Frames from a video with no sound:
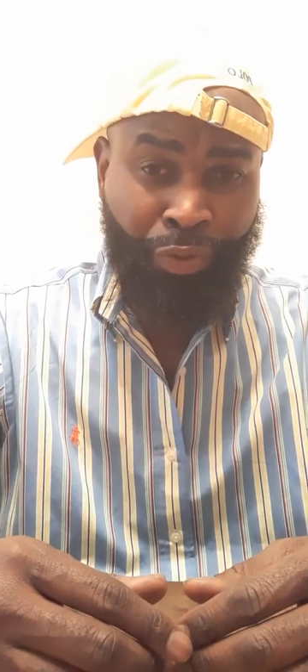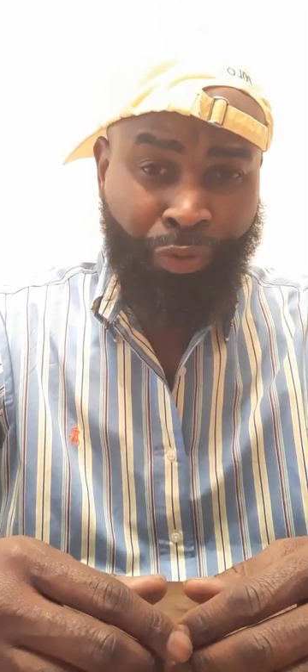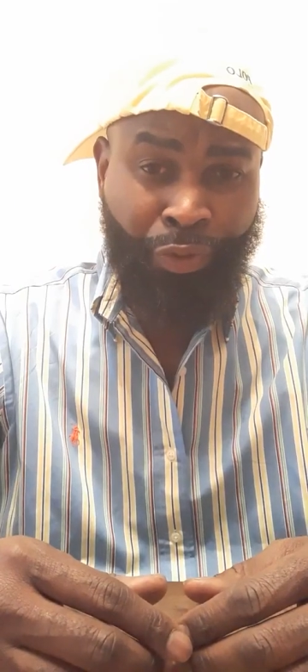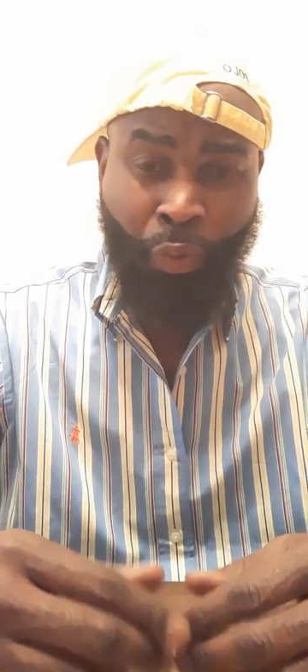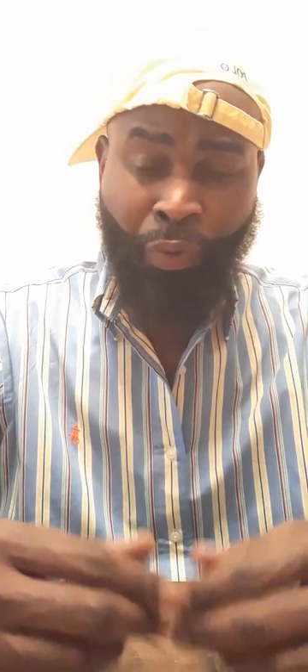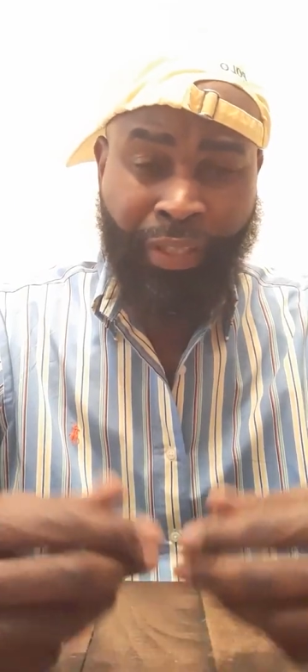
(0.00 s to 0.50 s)

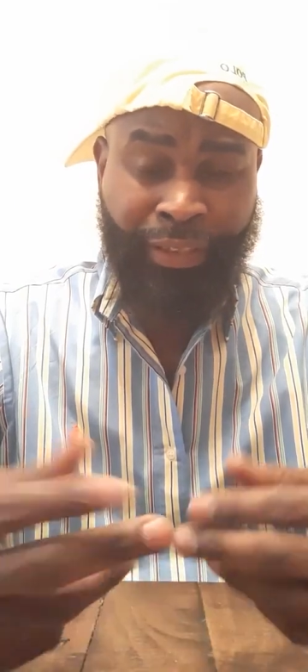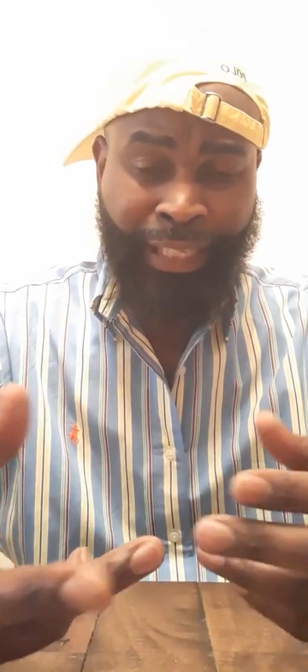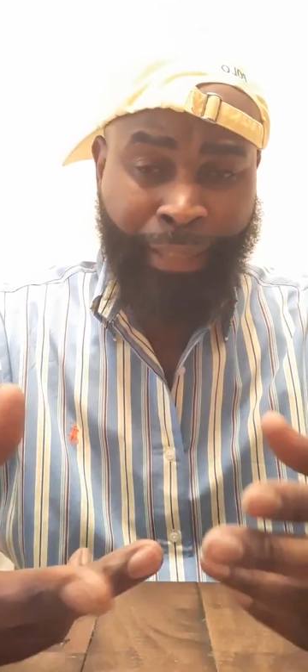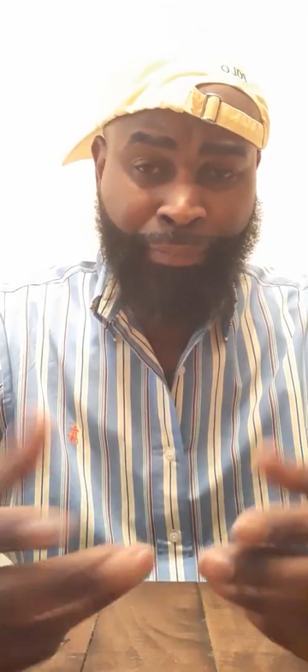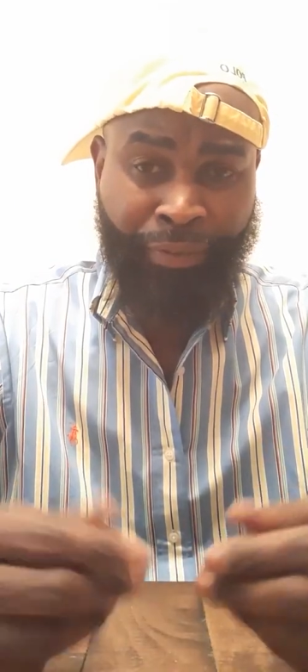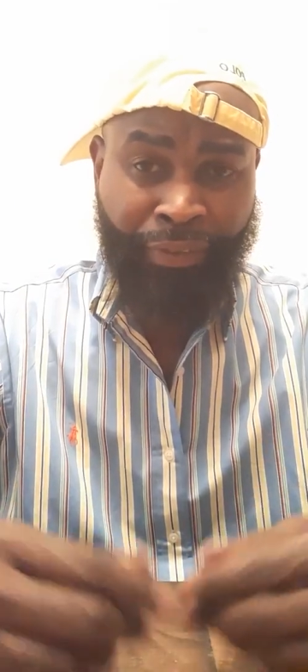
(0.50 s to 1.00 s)
doing this
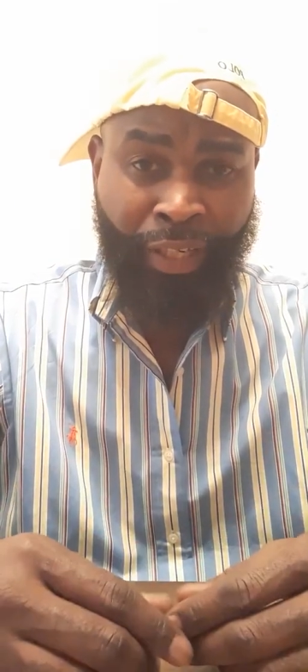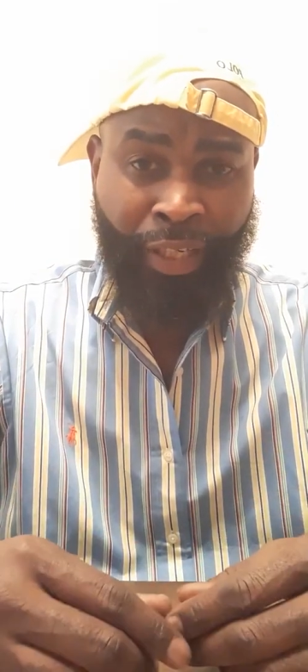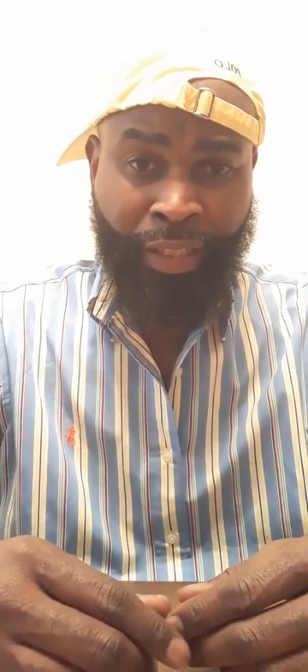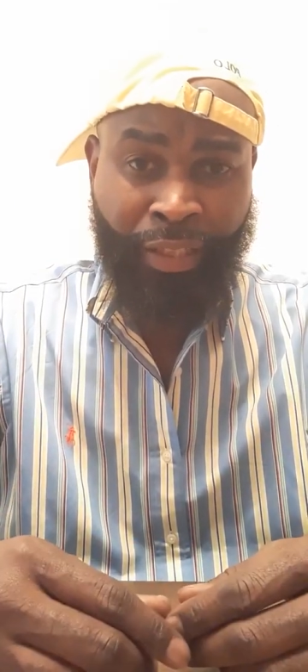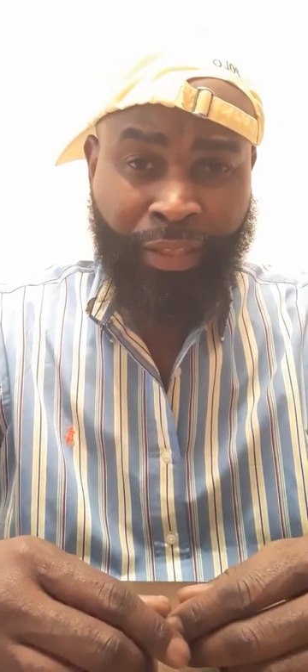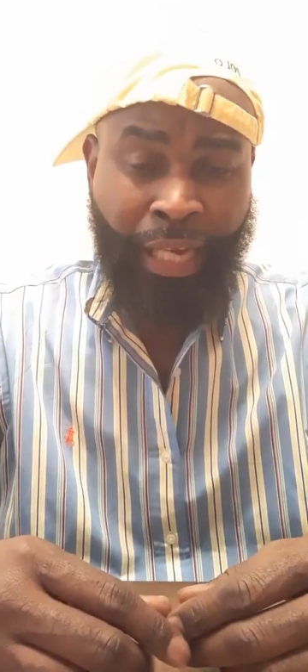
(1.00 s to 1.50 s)
type
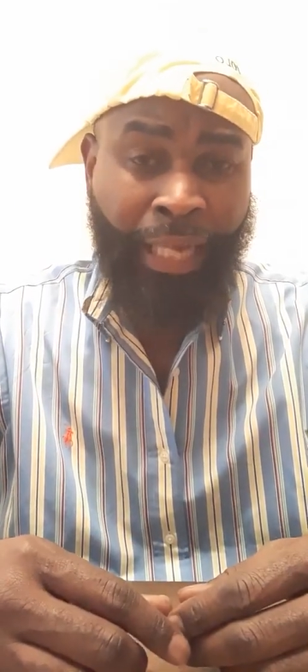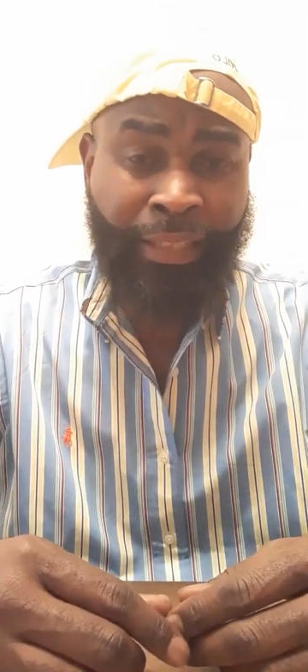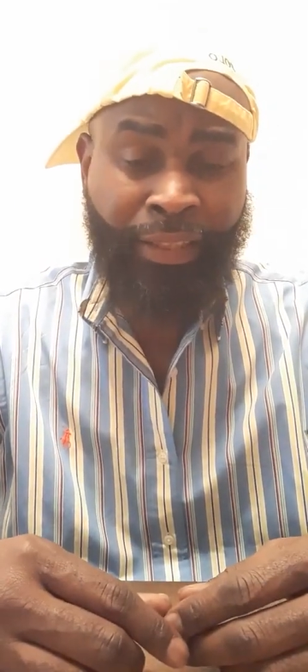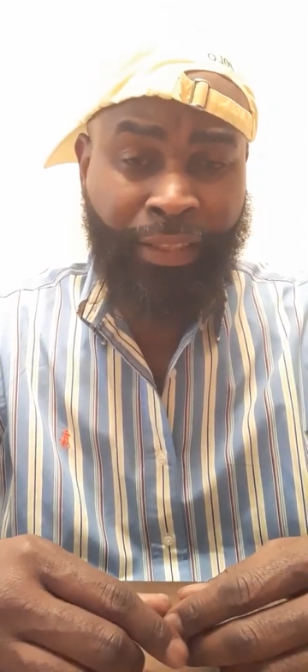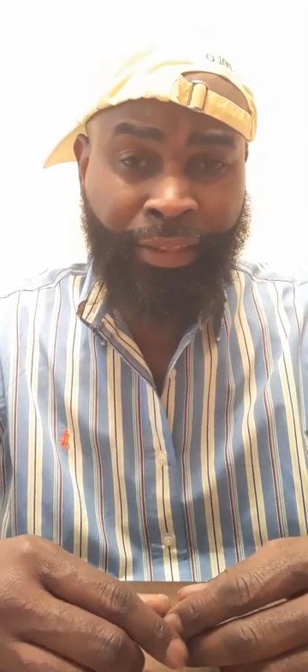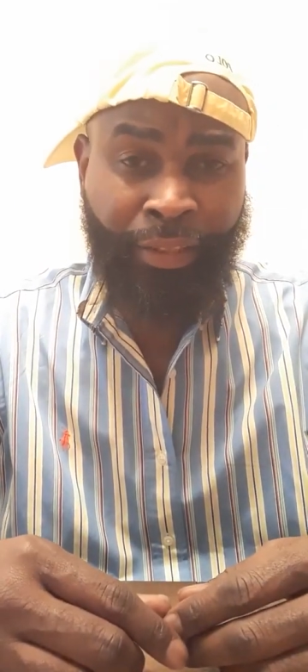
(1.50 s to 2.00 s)
of
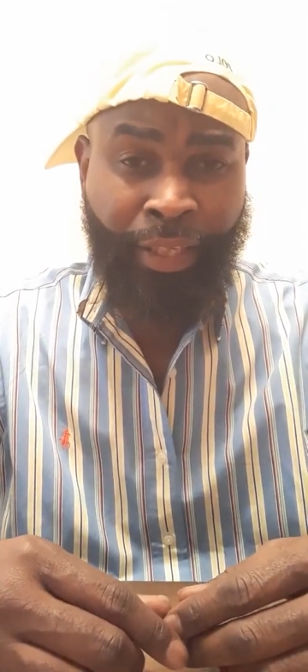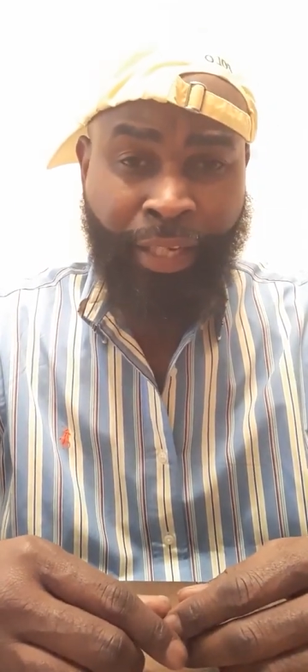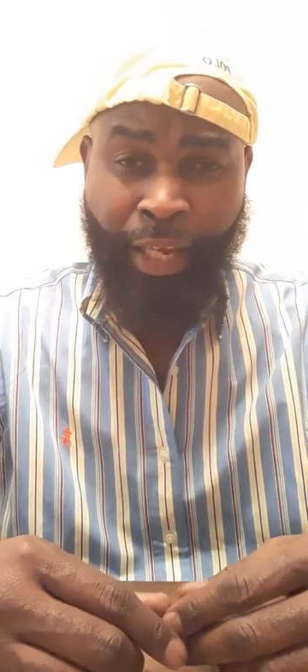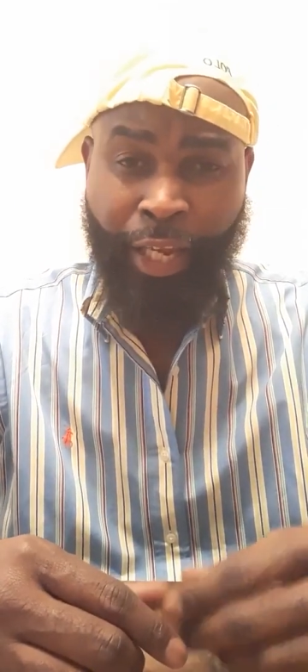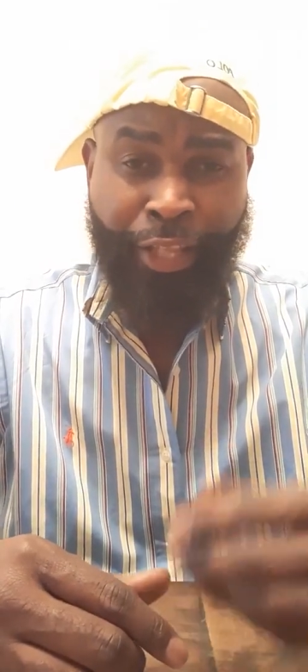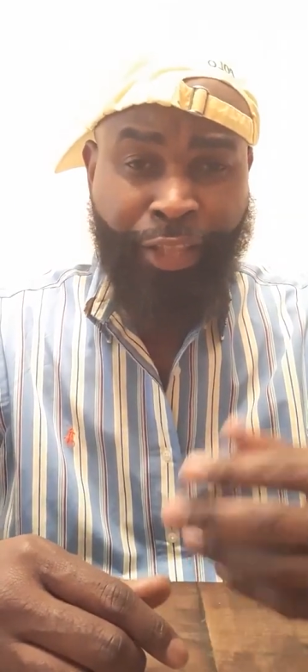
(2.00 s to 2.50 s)
nonsense.
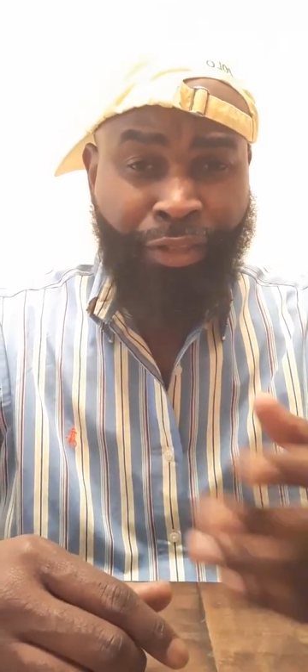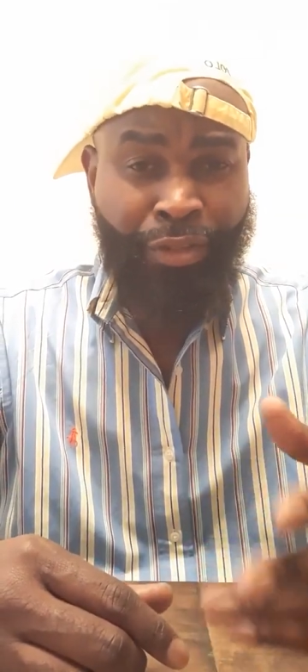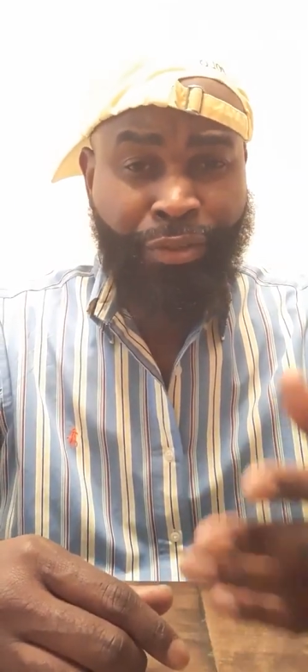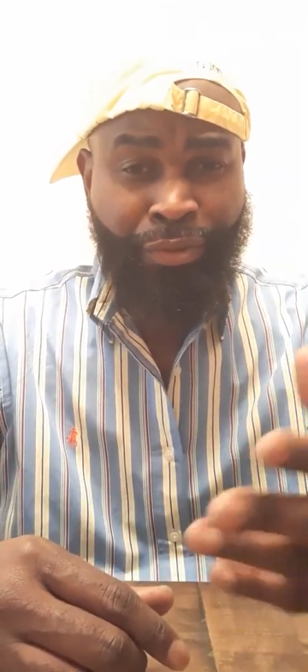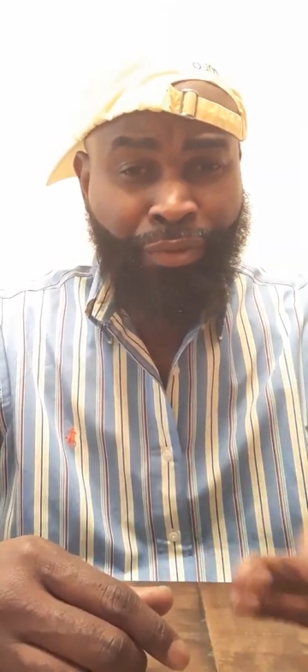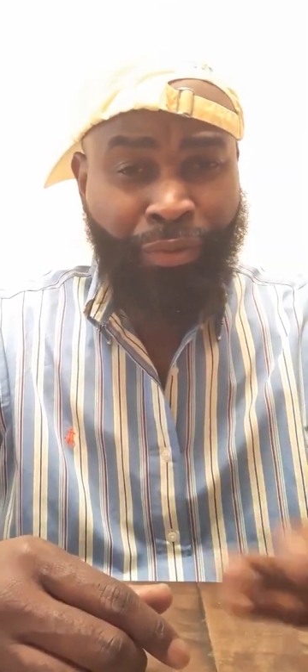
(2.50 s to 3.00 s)
And,
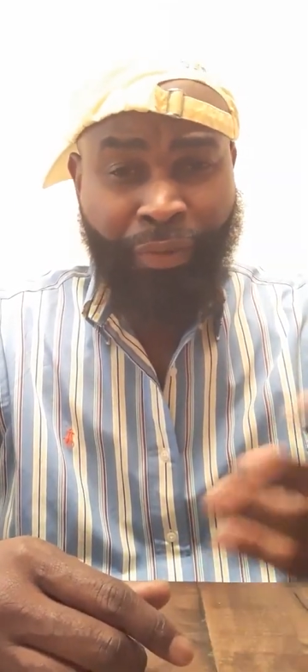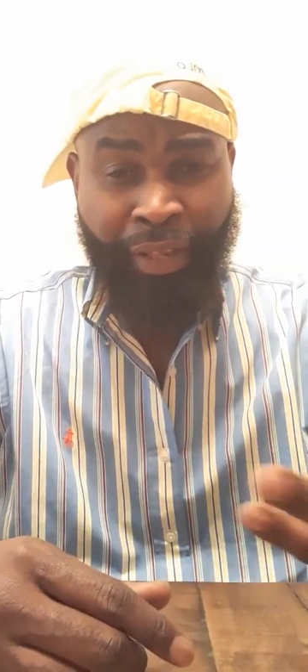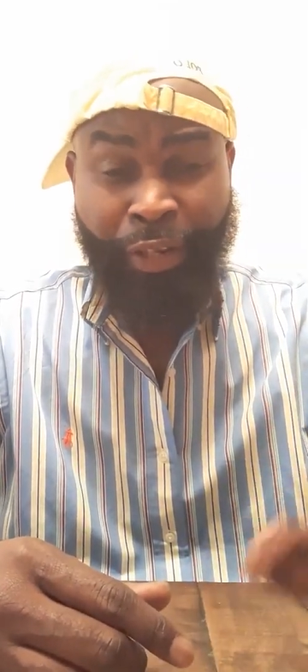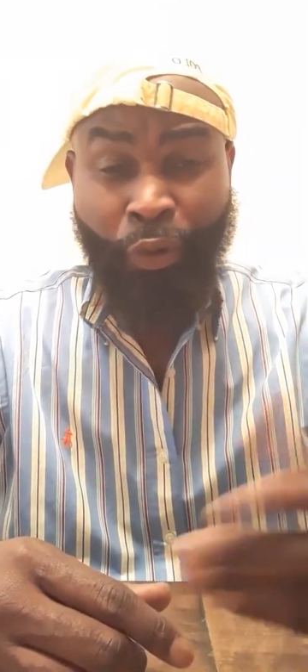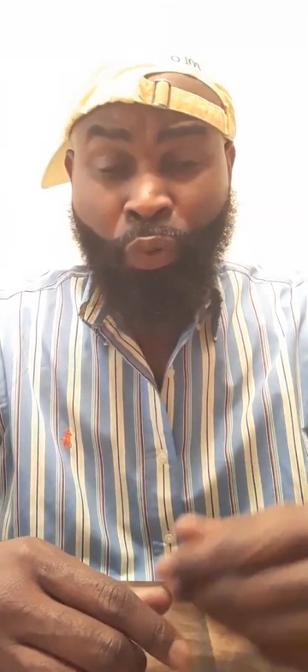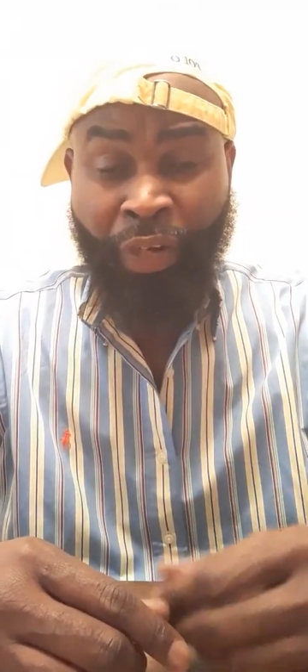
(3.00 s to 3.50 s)
they
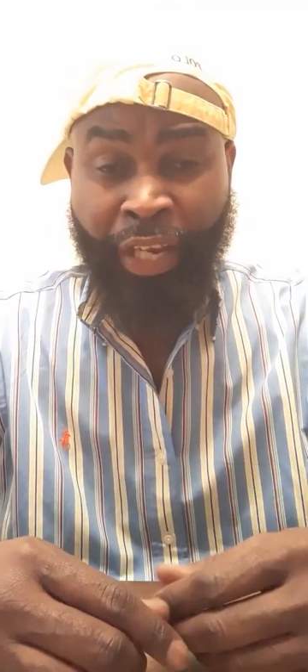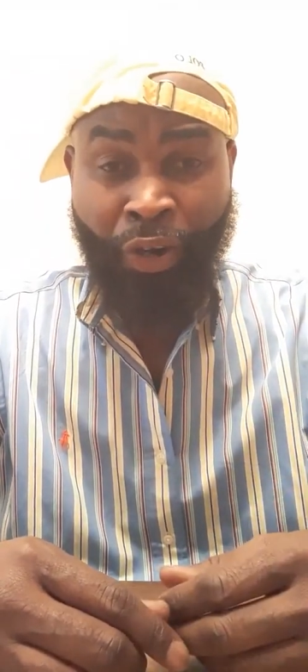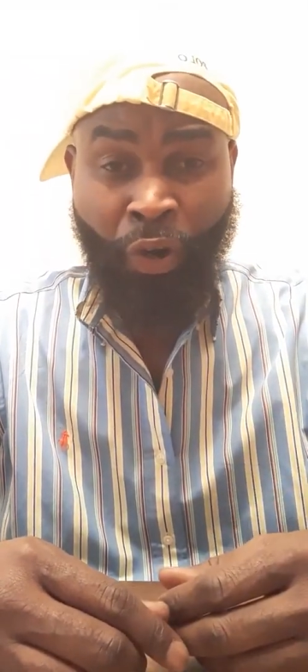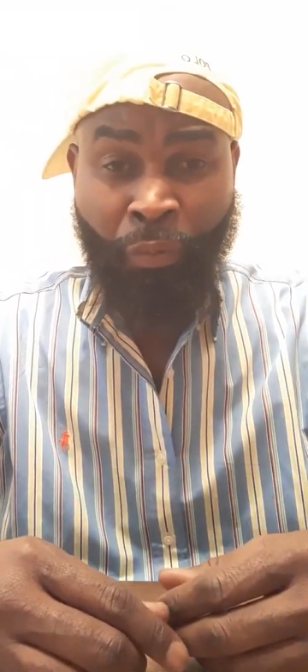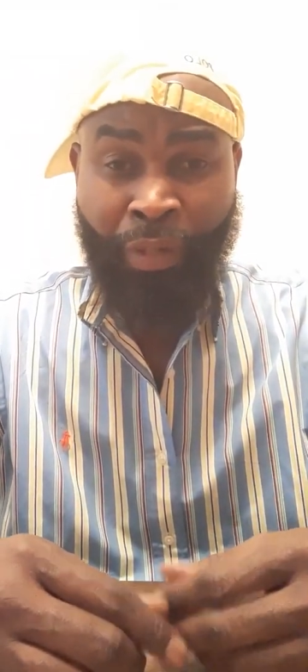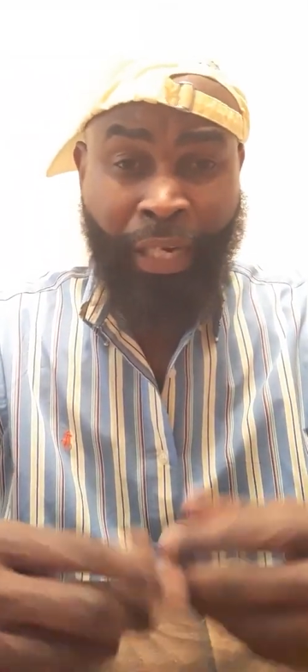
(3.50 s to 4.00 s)
know who they
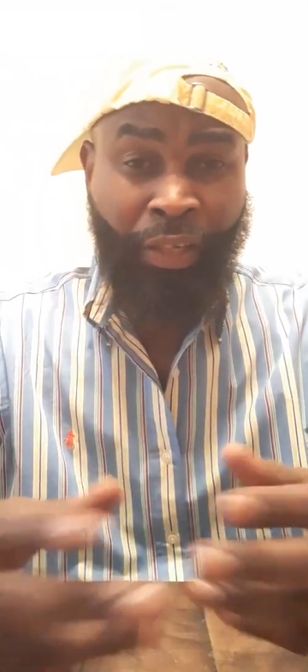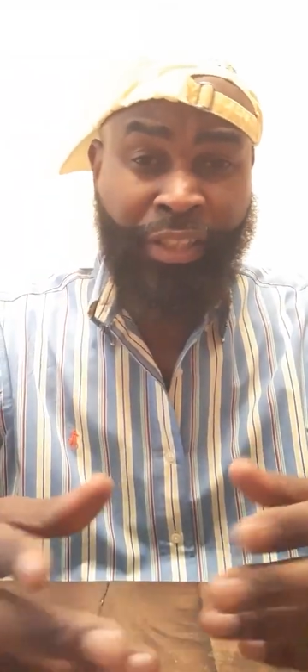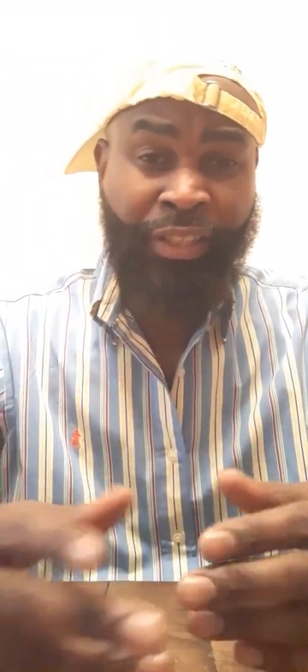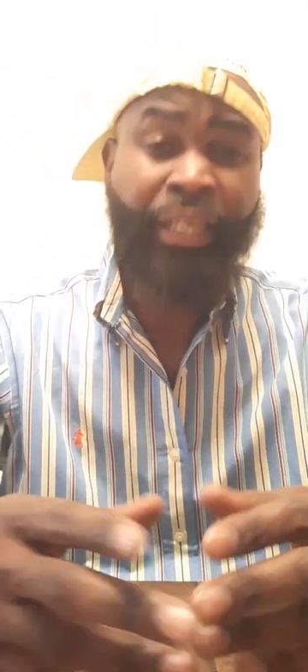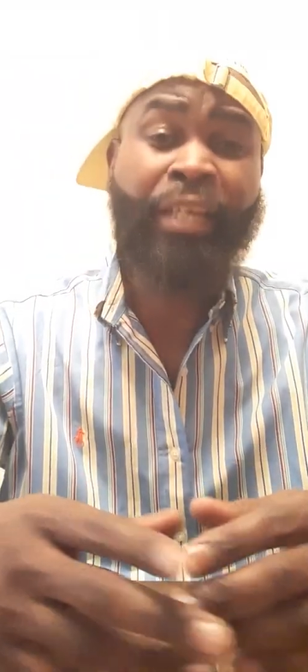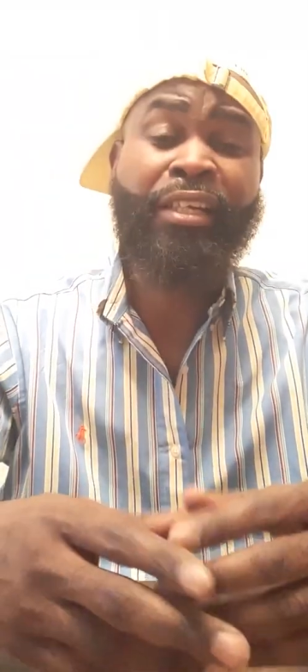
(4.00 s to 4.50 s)
are. We're not going to say any